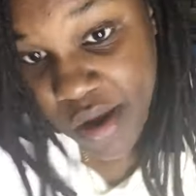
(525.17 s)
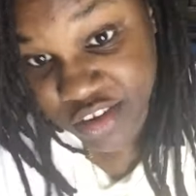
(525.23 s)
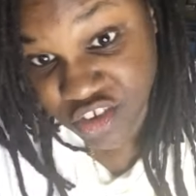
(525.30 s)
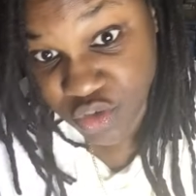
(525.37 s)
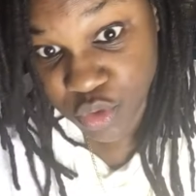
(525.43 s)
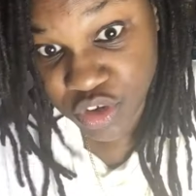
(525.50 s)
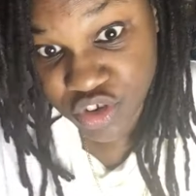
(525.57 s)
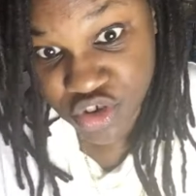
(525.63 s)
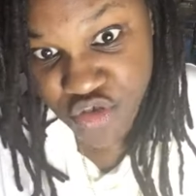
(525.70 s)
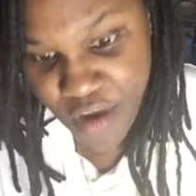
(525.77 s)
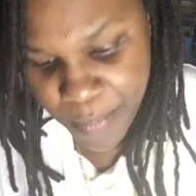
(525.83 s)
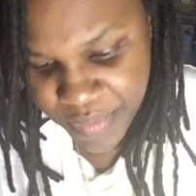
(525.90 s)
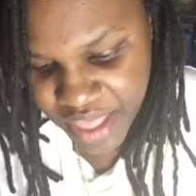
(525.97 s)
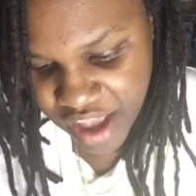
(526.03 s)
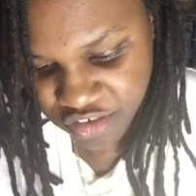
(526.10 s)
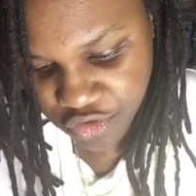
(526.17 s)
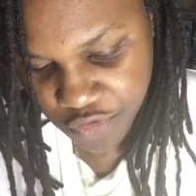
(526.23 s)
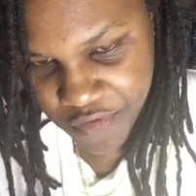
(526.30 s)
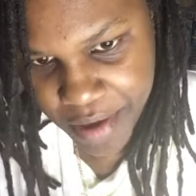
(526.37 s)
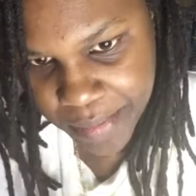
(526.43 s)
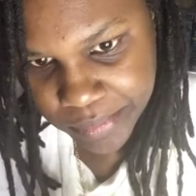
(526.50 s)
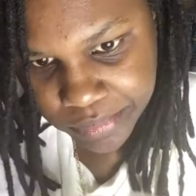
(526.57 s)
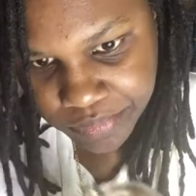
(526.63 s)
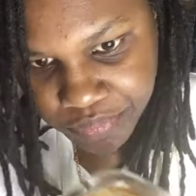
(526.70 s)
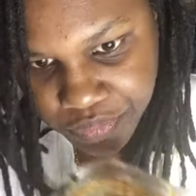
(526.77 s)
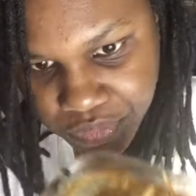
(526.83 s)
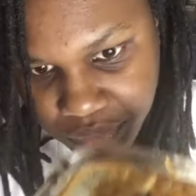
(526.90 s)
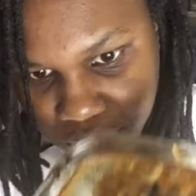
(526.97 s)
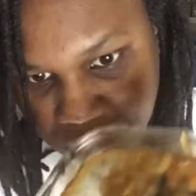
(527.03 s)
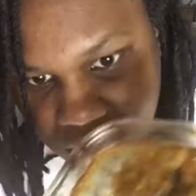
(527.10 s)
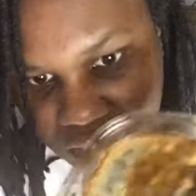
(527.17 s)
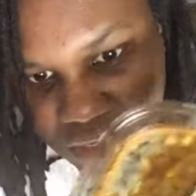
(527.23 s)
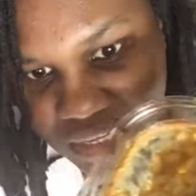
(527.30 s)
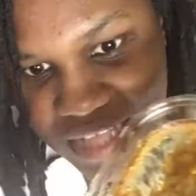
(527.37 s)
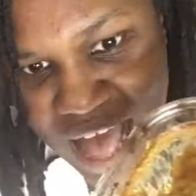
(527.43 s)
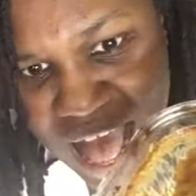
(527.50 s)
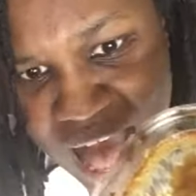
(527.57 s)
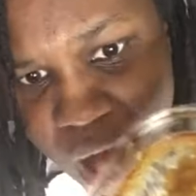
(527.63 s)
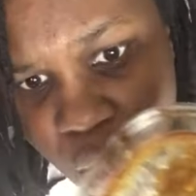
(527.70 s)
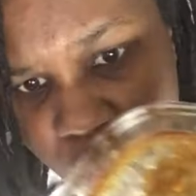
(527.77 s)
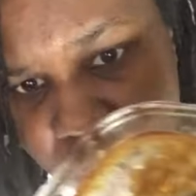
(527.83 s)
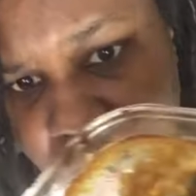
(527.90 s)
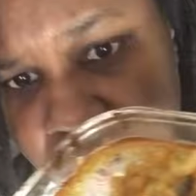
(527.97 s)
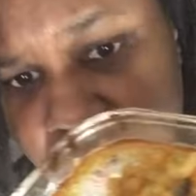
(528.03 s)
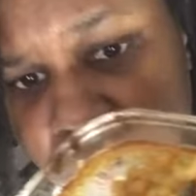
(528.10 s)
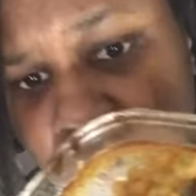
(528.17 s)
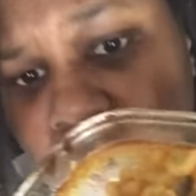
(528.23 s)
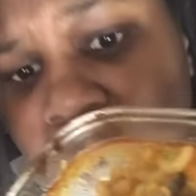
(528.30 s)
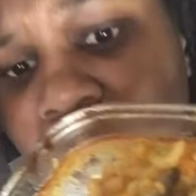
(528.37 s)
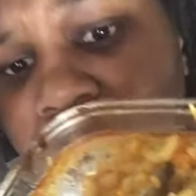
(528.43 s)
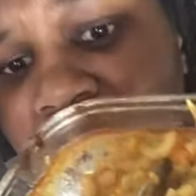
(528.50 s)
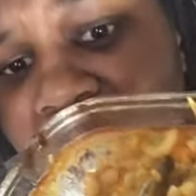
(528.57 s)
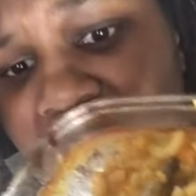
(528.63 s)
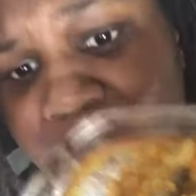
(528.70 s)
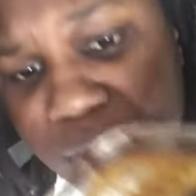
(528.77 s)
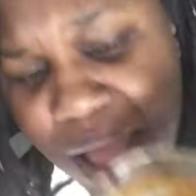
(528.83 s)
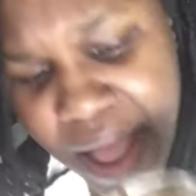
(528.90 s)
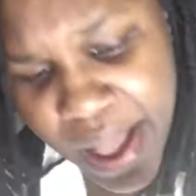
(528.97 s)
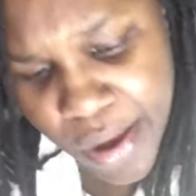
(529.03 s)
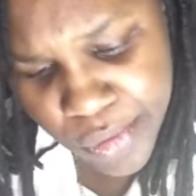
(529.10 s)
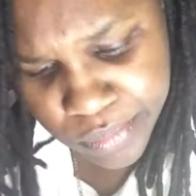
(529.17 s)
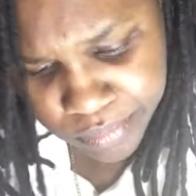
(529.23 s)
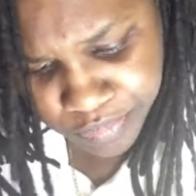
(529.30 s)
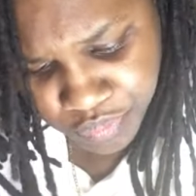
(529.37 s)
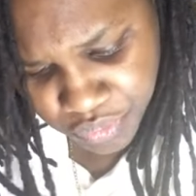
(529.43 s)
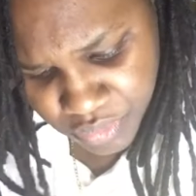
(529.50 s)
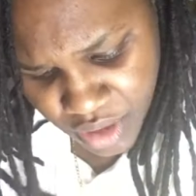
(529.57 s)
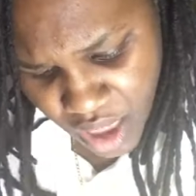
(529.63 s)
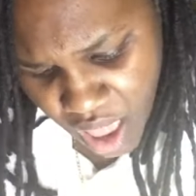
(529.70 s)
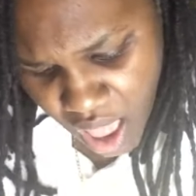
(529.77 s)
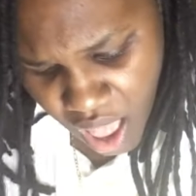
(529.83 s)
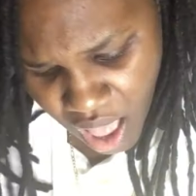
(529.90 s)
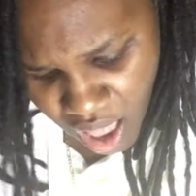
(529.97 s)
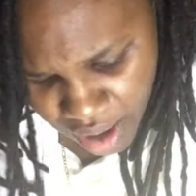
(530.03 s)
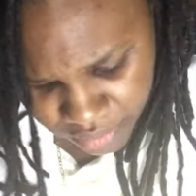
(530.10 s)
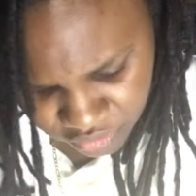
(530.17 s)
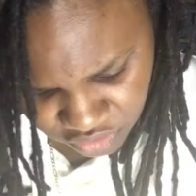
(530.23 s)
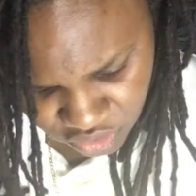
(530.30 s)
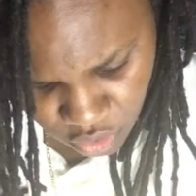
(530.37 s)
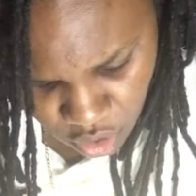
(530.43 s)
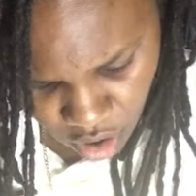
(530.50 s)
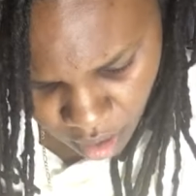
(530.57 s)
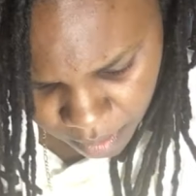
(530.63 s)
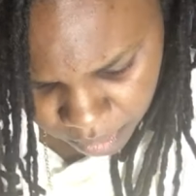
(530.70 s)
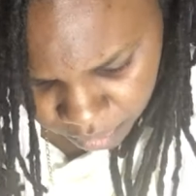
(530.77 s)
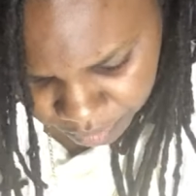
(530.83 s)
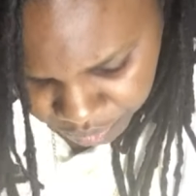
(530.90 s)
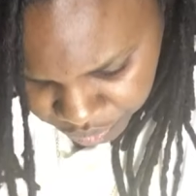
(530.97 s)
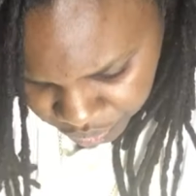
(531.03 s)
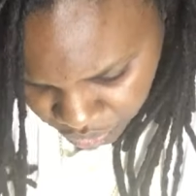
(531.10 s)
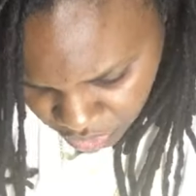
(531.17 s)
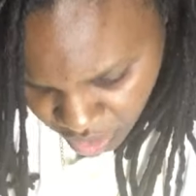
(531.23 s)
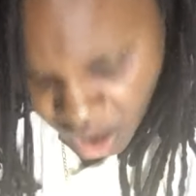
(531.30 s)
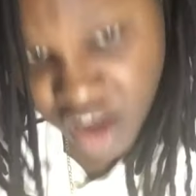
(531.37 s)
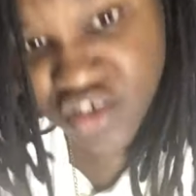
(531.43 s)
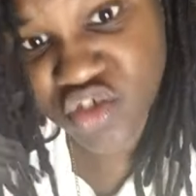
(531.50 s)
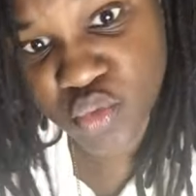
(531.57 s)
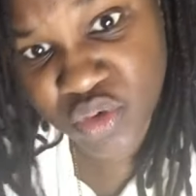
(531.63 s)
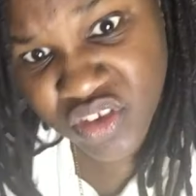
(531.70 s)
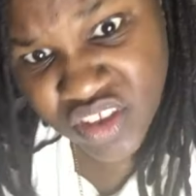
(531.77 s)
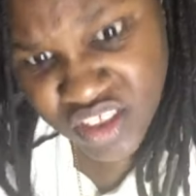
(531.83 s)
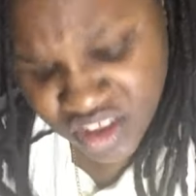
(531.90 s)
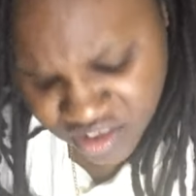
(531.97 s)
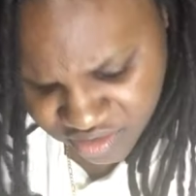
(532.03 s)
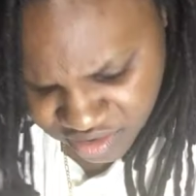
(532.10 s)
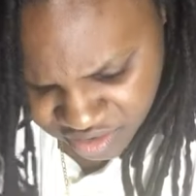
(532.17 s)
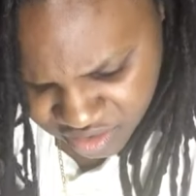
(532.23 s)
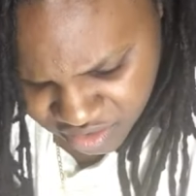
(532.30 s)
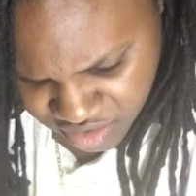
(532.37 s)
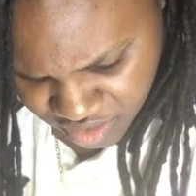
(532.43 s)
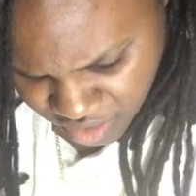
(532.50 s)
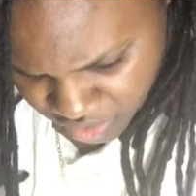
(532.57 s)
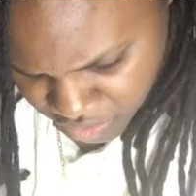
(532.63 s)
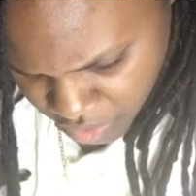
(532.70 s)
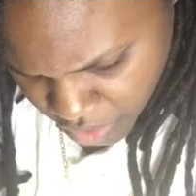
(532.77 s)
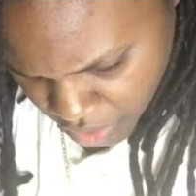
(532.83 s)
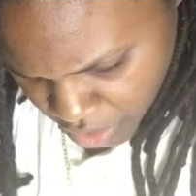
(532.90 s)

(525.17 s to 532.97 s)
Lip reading: I just wanted to grab the actual thing. Ow! Burn my hand. Ow! It's still hot. I just want to see the consistency of this.